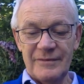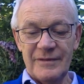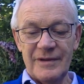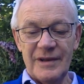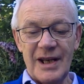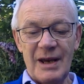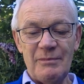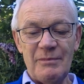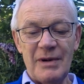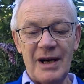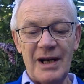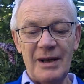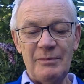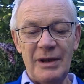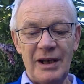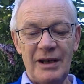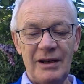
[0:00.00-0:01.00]
Let
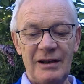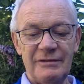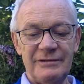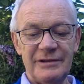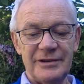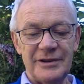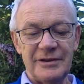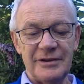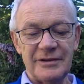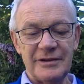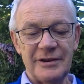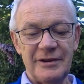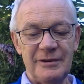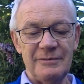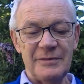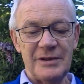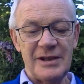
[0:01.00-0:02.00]
my beloved
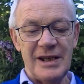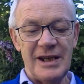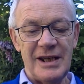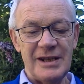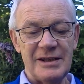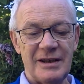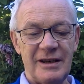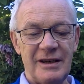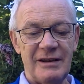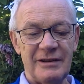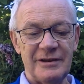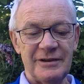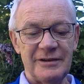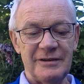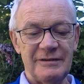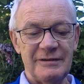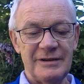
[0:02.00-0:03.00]
come to his
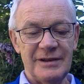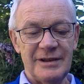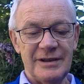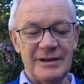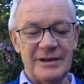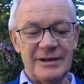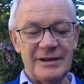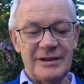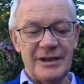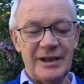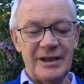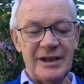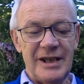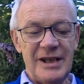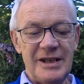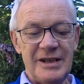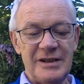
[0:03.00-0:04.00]
garden
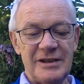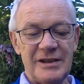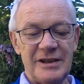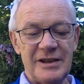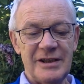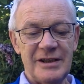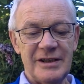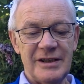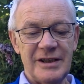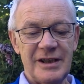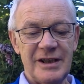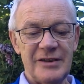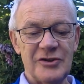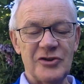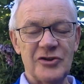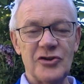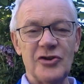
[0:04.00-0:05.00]
and eat
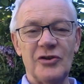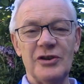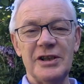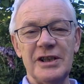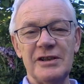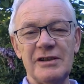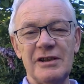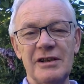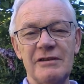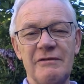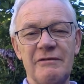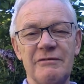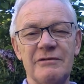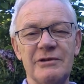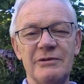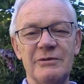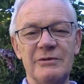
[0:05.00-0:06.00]
its choicest
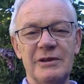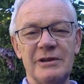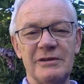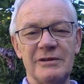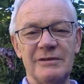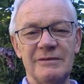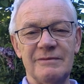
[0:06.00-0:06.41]
fruit.